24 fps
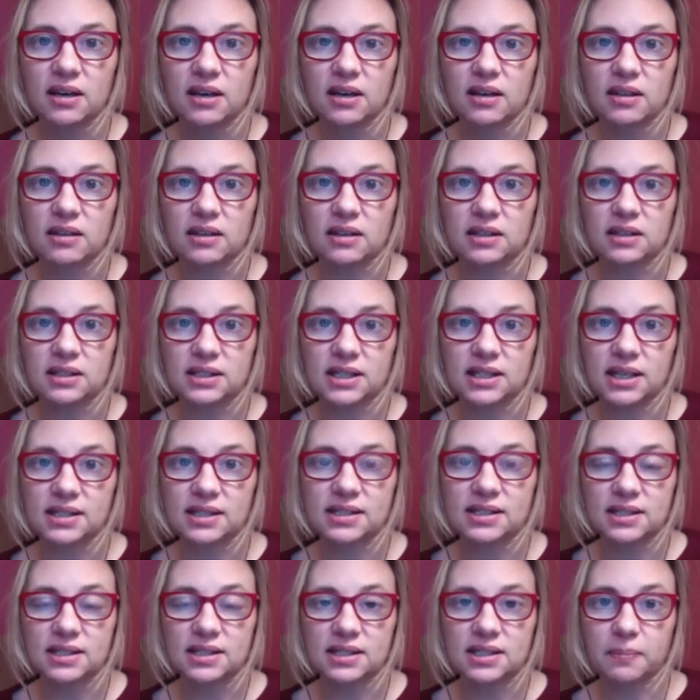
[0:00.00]
that
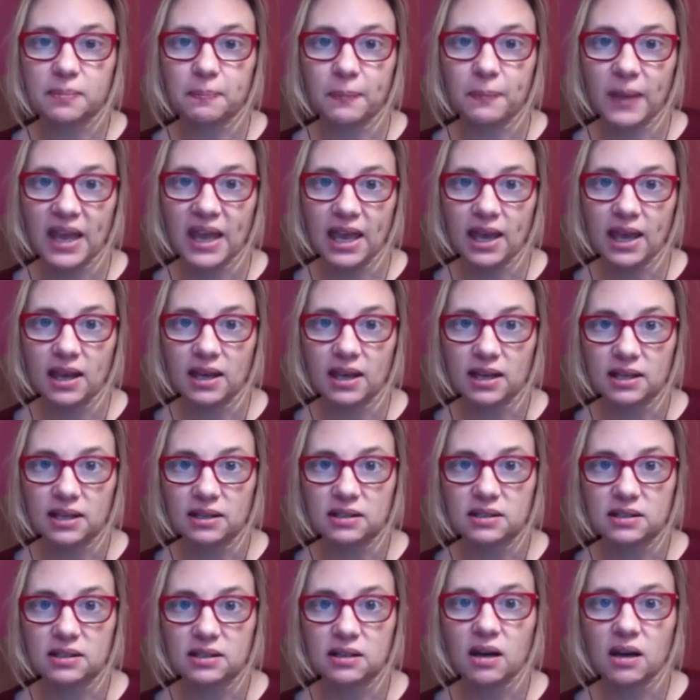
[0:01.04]
doesn't
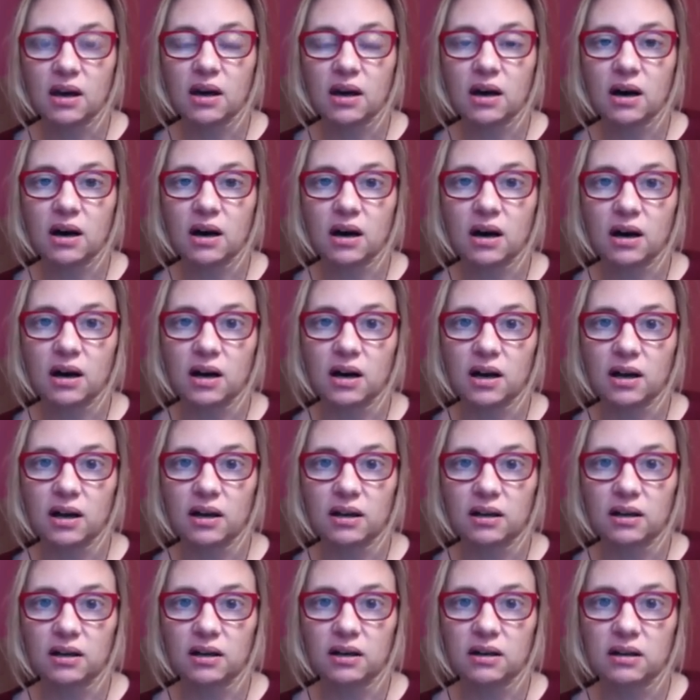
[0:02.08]
depend
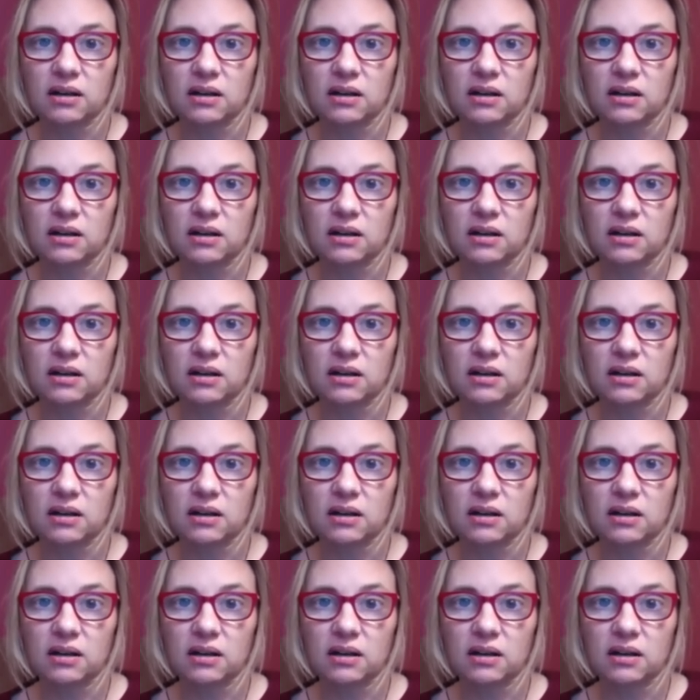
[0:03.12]
on